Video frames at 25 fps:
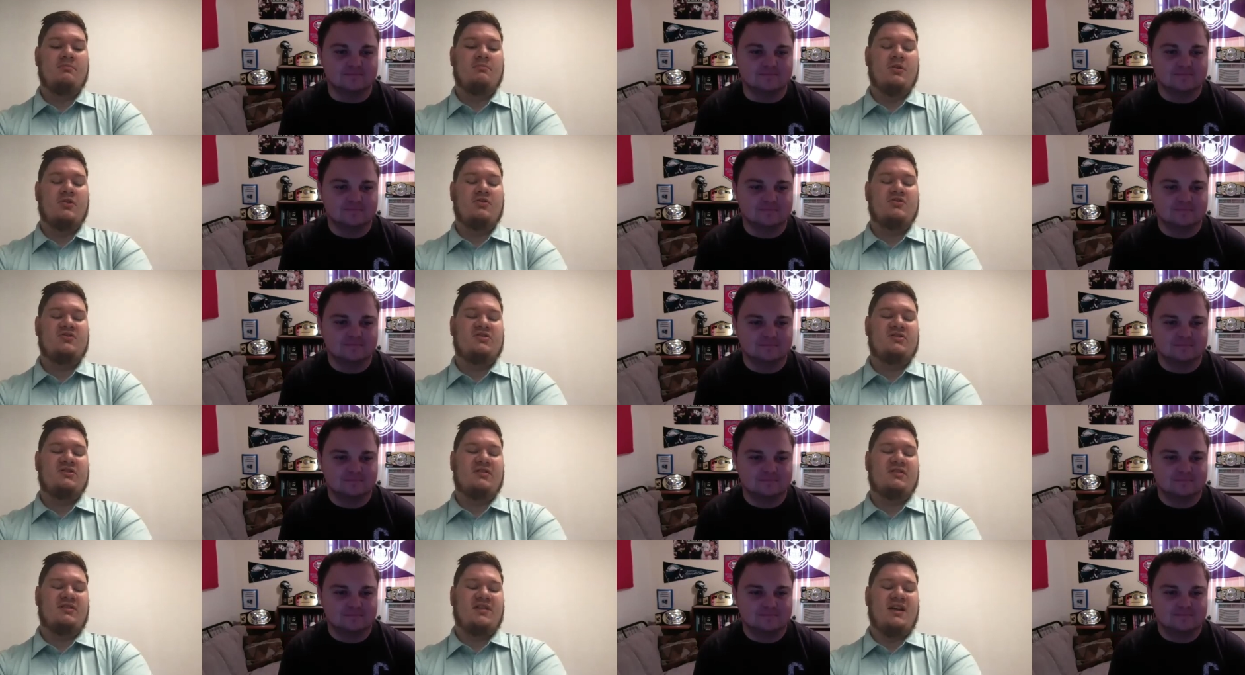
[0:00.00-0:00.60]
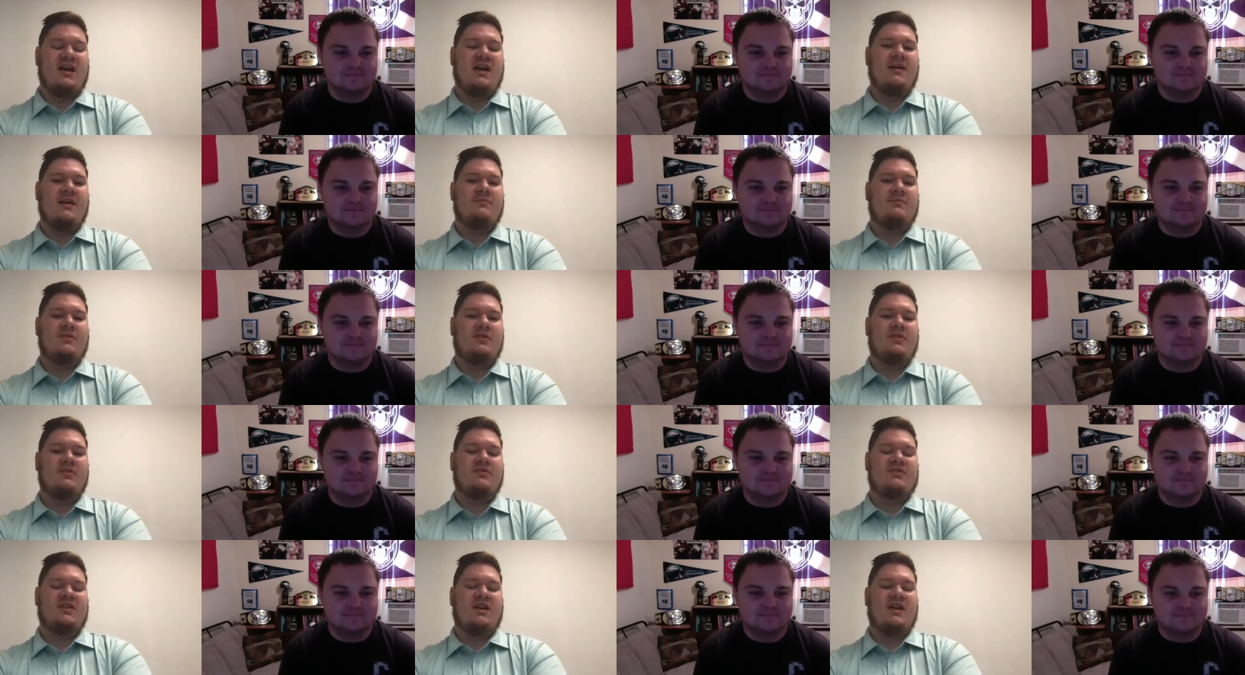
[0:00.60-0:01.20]
Speaker 1: most of the time,
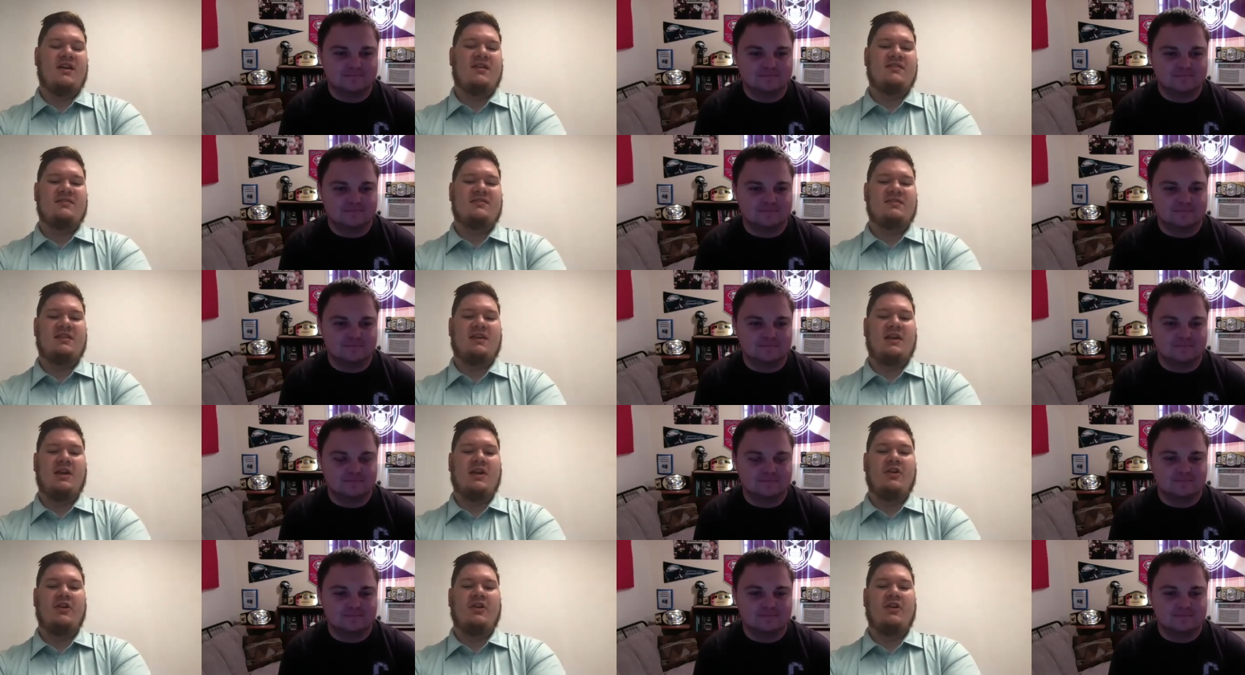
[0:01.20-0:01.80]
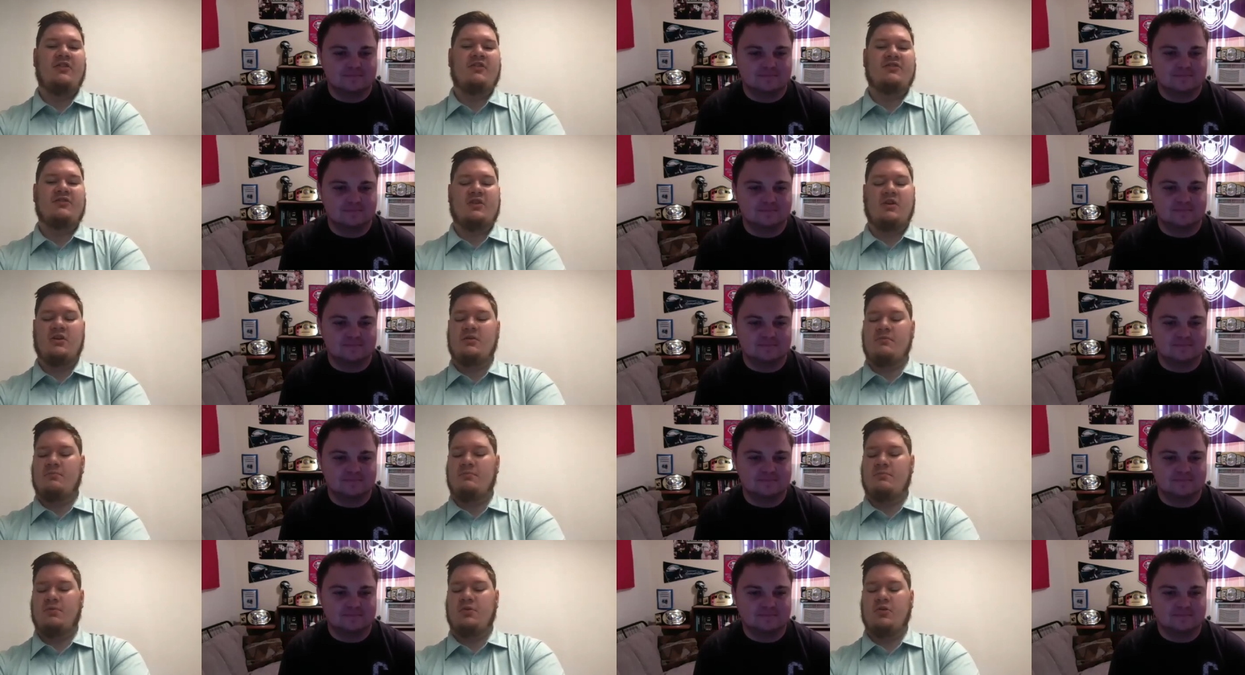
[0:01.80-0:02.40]
those kind of scenarios
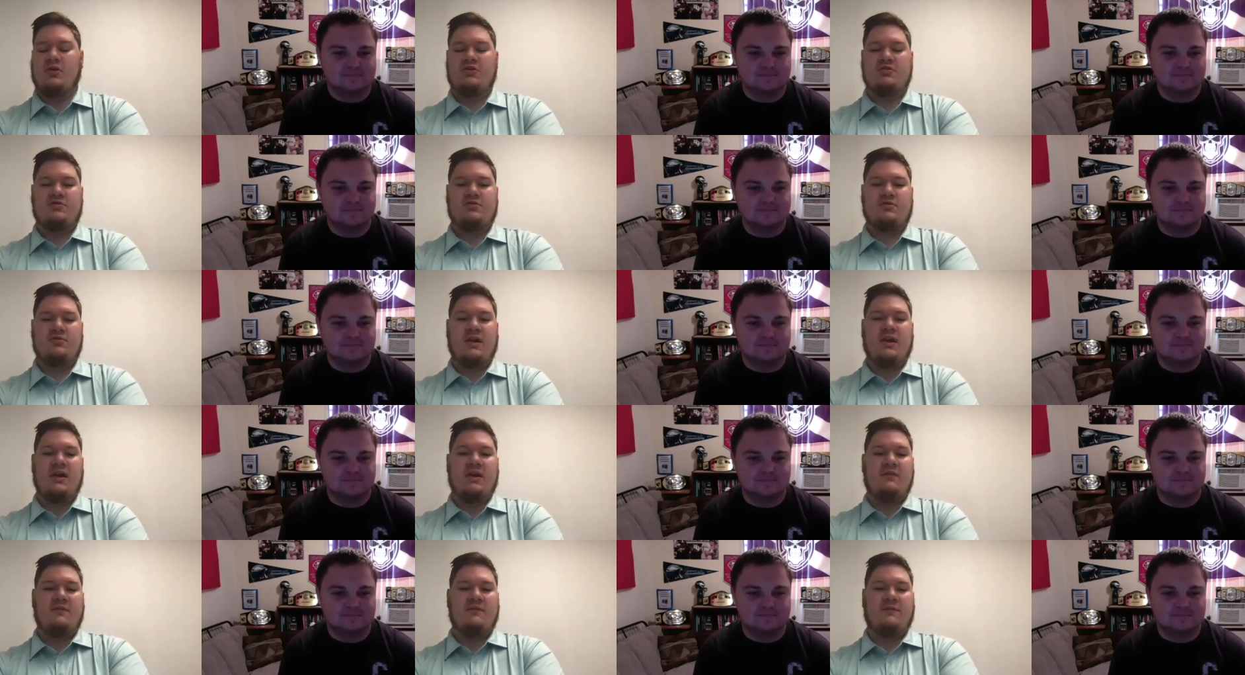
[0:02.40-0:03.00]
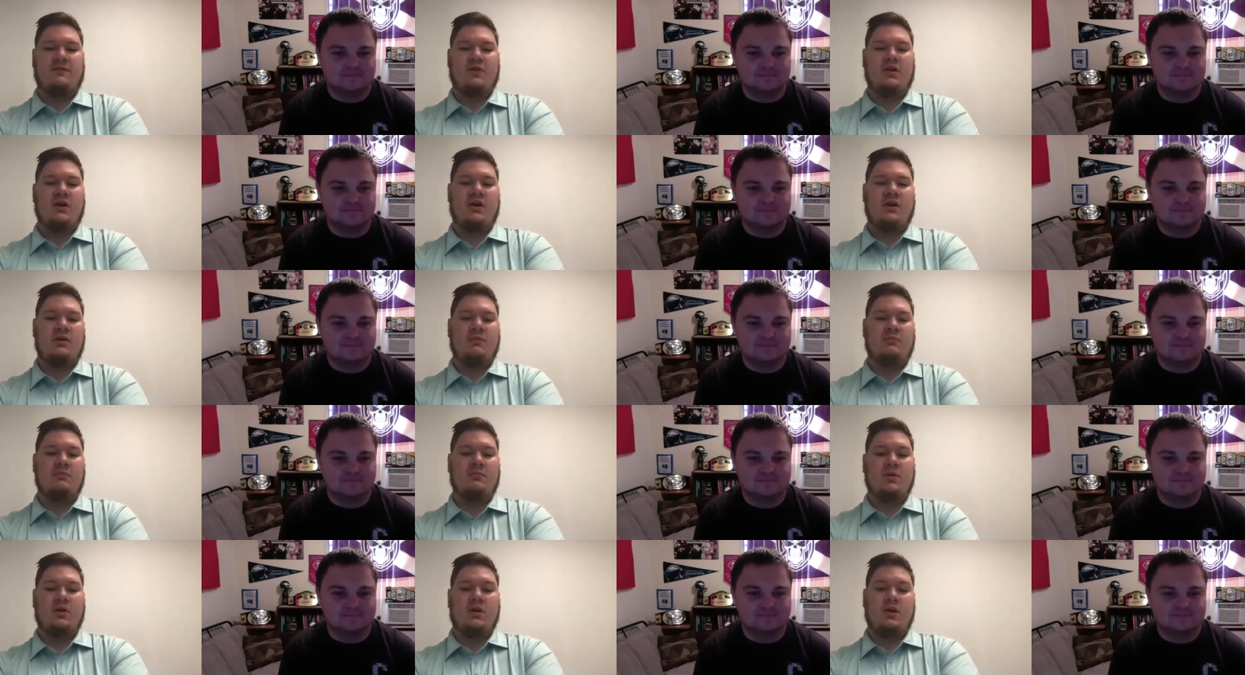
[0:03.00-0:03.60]
are portrayed
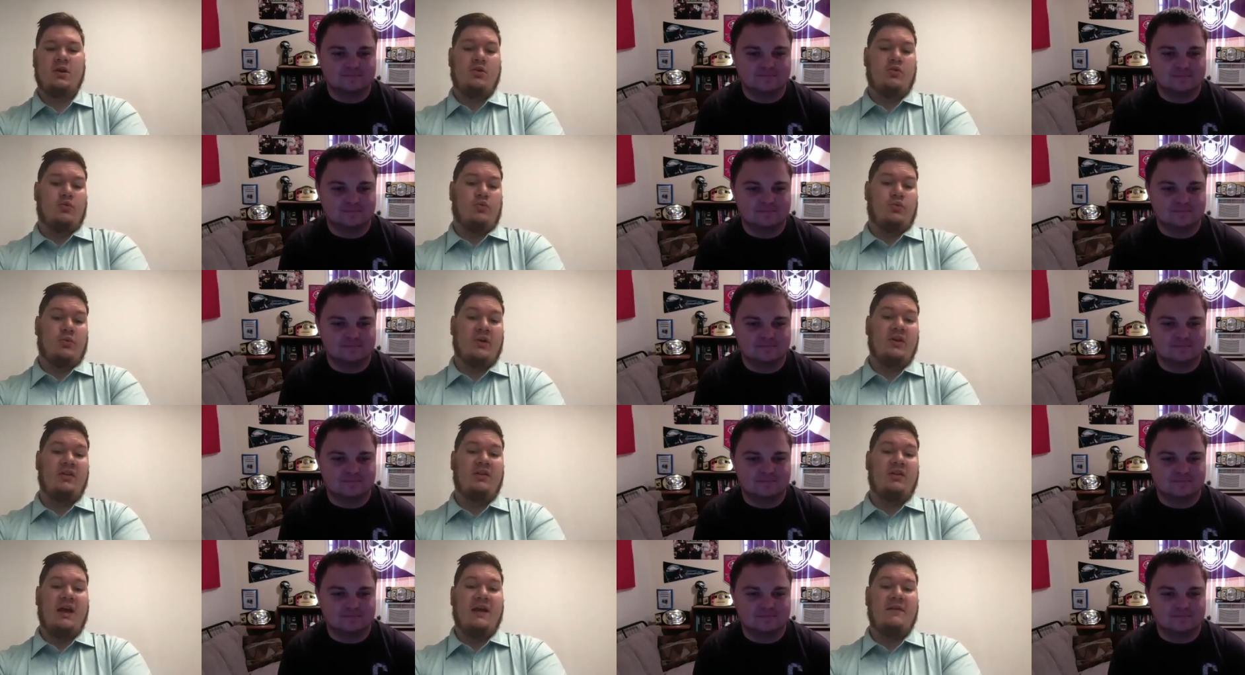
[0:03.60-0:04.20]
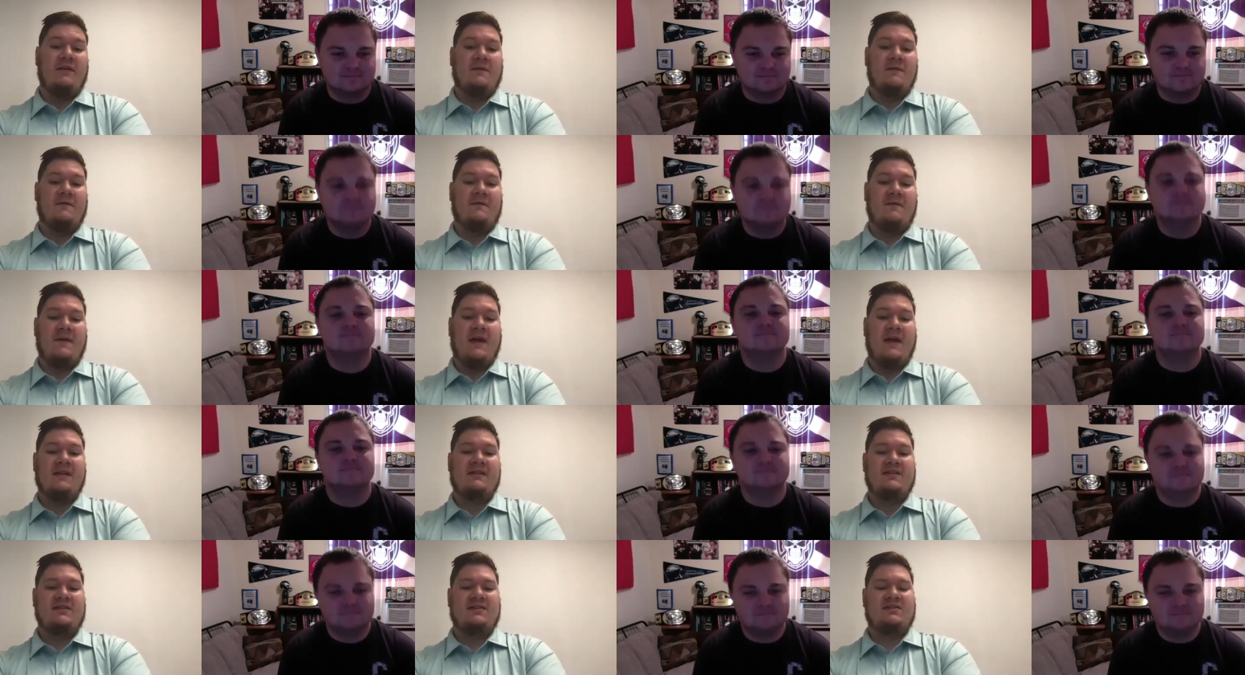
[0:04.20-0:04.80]
from real life events,